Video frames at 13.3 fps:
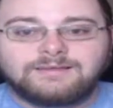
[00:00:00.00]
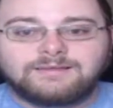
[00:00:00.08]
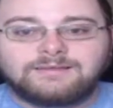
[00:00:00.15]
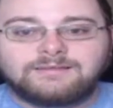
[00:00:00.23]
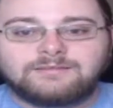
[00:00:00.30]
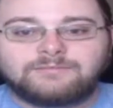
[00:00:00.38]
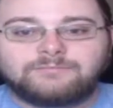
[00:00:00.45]

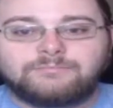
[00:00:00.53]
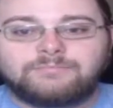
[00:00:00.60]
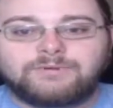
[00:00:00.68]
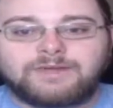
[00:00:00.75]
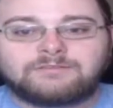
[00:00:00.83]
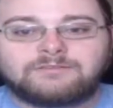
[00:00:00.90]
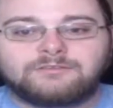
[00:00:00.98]
It's
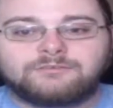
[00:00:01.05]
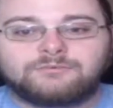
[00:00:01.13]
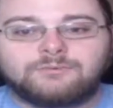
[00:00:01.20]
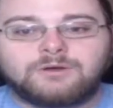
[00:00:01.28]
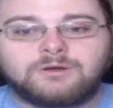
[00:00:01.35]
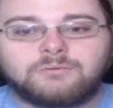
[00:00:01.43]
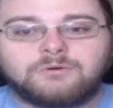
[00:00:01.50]
back to
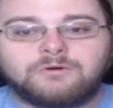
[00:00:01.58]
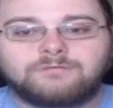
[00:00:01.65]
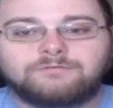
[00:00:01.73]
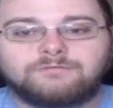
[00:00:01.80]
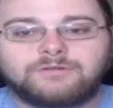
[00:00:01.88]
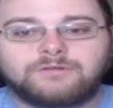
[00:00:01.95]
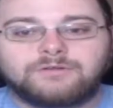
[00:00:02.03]
square one
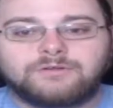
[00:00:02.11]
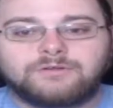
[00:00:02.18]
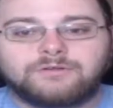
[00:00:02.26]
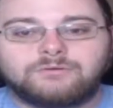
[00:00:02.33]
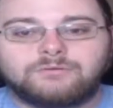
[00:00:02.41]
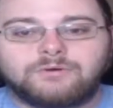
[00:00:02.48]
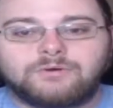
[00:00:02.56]
for you.